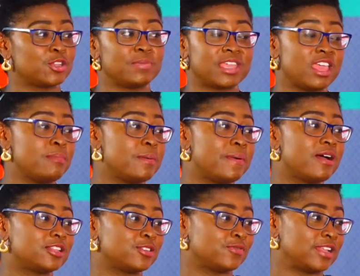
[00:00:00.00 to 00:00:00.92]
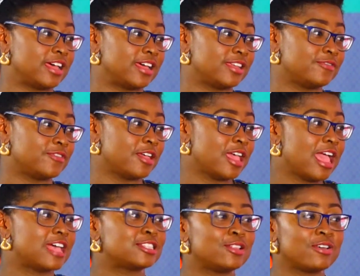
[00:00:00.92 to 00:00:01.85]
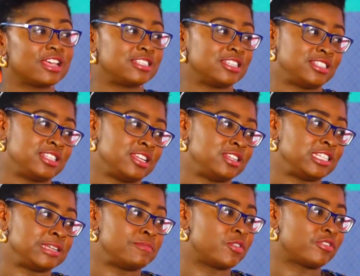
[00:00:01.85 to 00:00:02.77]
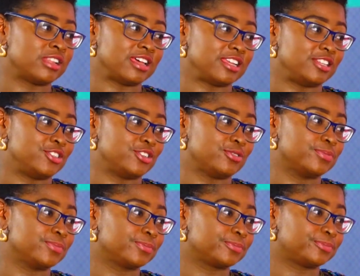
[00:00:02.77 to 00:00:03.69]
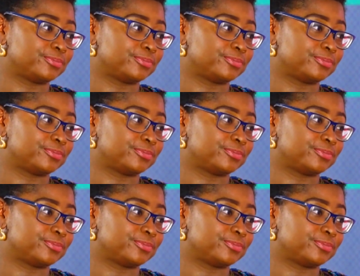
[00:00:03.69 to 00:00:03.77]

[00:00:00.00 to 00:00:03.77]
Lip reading: So it became a part of life, as long as it didn't demoralize you.